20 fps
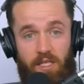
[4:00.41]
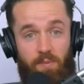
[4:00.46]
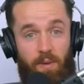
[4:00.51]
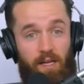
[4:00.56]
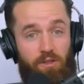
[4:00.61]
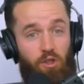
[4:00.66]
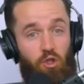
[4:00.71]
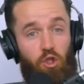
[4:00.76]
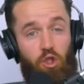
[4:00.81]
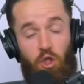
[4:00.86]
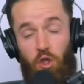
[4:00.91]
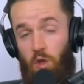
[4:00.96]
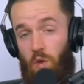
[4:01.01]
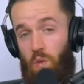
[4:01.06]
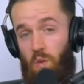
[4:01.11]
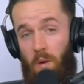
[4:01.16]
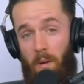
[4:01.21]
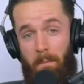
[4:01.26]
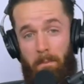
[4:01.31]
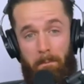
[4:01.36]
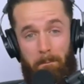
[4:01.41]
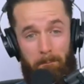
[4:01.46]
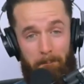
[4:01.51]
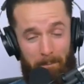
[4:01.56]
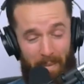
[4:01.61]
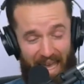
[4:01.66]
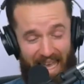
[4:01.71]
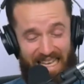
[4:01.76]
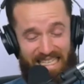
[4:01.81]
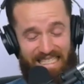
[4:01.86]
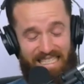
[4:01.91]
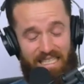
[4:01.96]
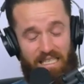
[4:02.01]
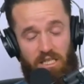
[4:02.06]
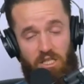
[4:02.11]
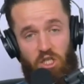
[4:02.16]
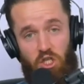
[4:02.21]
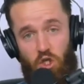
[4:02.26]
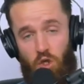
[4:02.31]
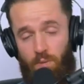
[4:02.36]
sponsored 2
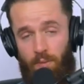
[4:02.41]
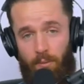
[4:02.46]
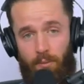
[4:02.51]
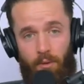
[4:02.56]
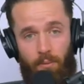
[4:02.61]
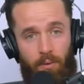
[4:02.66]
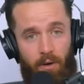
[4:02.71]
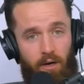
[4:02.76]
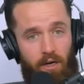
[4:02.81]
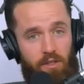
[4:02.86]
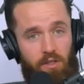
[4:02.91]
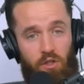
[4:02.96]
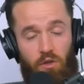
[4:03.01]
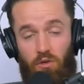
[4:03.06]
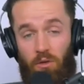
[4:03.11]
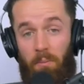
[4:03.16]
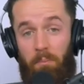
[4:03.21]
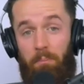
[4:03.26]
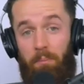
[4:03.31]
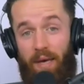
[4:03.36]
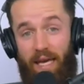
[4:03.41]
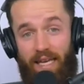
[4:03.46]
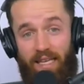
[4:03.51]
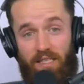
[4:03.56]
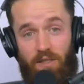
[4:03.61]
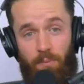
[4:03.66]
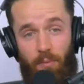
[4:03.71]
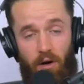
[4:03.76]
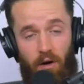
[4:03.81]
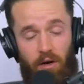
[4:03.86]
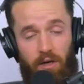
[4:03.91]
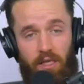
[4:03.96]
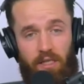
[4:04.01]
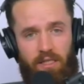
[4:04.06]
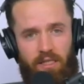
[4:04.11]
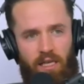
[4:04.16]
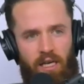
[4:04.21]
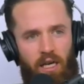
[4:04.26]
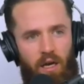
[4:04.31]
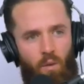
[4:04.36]
amazing Super Bowl parties, 2 of the biggest
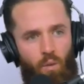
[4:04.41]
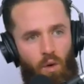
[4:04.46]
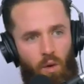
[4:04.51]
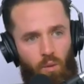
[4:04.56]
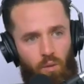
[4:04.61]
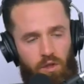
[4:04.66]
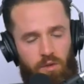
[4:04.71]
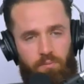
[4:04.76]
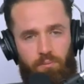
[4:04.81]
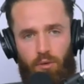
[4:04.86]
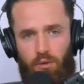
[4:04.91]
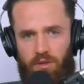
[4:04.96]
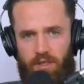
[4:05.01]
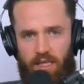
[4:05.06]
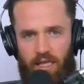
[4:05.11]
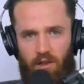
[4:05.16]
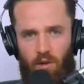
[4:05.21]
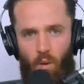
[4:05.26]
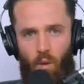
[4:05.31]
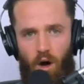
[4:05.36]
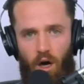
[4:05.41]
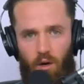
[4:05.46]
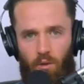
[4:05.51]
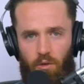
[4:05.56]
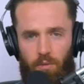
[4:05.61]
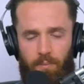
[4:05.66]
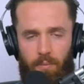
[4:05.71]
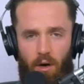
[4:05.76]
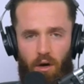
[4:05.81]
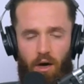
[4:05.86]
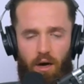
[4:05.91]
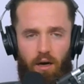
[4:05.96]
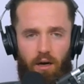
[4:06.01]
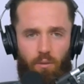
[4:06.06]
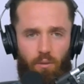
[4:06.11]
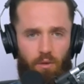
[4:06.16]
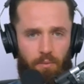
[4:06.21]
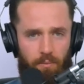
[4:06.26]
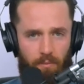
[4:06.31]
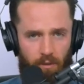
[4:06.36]
parties. One was Bootsy on the Water with
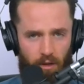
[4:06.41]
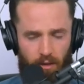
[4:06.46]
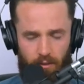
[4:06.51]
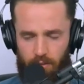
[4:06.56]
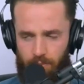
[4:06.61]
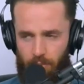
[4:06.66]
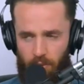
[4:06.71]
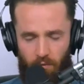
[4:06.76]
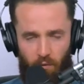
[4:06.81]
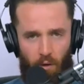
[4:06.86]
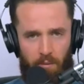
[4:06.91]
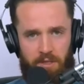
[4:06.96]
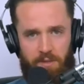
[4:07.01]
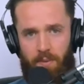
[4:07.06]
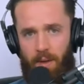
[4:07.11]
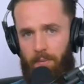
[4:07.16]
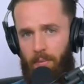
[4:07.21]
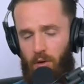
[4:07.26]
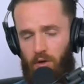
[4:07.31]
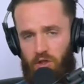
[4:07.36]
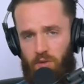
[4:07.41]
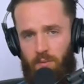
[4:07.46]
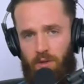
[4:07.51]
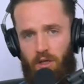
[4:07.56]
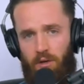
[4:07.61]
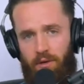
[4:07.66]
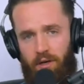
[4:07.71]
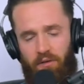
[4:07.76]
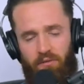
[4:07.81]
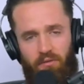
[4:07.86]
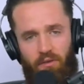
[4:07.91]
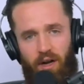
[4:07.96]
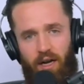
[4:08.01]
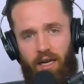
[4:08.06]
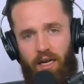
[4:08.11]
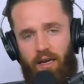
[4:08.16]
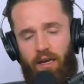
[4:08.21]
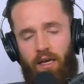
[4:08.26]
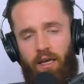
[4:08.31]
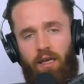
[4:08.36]
performance by Post Malone on
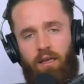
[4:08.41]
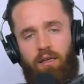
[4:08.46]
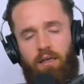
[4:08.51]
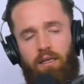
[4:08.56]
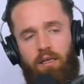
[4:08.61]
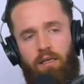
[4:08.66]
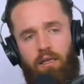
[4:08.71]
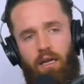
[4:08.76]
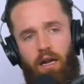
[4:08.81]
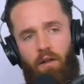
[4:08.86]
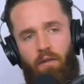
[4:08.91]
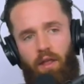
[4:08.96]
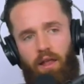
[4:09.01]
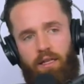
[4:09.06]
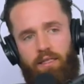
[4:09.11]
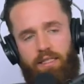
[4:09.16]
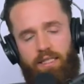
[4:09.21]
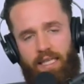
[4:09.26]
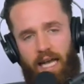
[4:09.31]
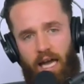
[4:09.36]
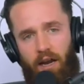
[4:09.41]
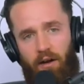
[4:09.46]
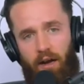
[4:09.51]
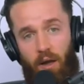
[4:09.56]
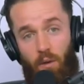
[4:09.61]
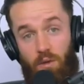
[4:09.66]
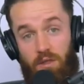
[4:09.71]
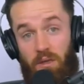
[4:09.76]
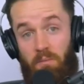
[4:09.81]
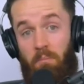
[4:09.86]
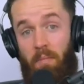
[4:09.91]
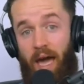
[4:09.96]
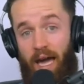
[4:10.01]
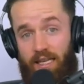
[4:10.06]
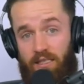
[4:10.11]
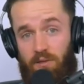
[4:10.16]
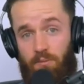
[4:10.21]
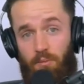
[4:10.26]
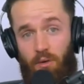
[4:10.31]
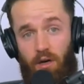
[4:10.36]
Friday night. And then Saturday night was a
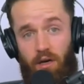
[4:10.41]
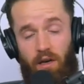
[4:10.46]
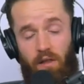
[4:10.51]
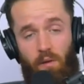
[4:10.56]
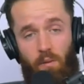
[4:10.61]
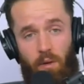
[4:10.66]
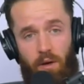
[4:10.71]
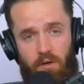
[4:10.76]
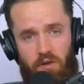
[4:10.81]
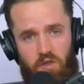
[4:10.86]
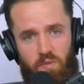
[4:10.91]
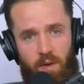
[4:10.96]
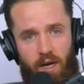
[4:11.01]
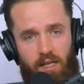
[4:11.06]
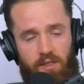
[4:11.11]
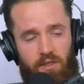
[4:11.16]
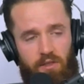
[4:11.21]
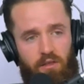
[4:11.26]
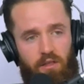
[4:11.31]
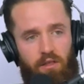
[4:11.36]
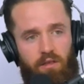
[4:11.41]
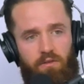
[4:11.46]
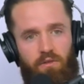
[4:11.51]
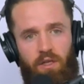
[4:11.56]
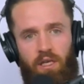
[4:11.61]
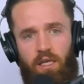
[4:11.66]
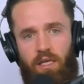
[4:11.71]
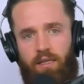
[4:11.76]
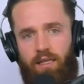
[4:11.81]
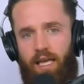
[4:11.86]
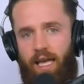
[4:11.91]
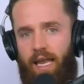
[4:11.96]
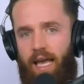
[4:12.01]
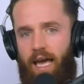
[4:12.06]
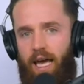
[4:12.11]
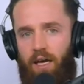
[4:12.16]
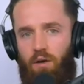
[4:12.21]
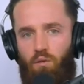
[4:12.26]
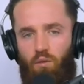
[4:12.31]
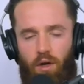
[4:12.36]
Maxim party that we were a sponsor of that
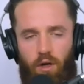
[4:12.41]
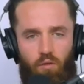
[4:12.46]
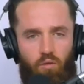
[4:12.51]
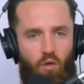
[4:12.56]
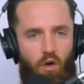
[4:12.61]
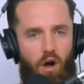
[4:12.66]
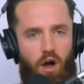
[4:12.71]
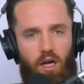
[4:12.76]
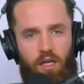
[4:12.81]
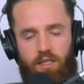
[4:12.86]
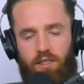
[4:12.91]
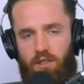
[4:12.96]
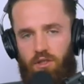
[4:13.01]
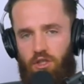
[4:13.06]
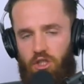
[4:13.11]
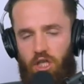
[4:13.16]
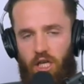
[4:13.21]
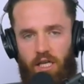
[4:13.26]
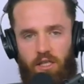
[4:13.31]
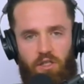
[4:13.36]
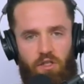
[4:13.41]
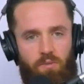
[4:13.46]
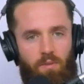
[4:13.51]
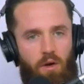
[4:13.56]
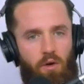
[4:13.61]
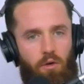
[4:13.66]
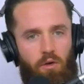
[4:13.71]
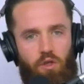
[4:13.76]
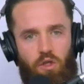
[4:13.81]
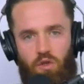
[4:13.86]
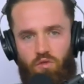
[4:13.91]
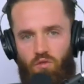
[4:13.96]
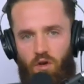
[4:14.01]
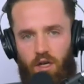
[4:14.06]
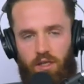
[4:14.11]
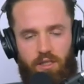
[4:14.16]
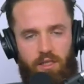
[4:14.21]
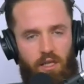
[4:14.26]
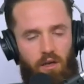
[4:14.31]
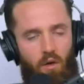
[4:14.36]
had Rick Ross, the Chainsmokers,
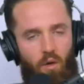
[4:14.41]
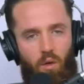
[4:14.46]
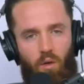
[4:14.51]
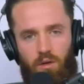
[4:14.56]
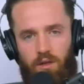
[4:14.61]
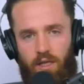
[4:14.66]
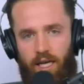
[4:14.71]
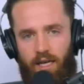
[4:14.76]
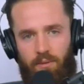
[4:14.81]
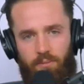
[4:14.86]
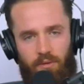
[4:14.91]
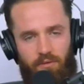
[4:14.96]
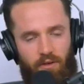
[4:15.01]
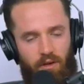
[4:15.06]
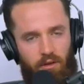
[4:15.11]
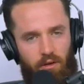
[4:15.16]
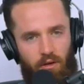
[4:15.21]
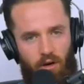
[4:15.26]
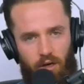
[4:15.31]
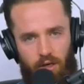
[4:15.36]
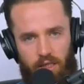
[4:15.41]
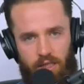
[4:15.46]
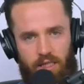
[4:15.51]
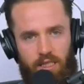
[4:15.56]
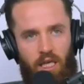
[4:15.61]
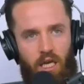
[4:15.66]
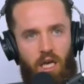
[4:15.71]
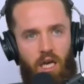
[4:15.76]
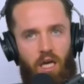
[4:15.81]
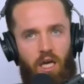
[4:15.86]
Russ, and a whole lineup of other artists.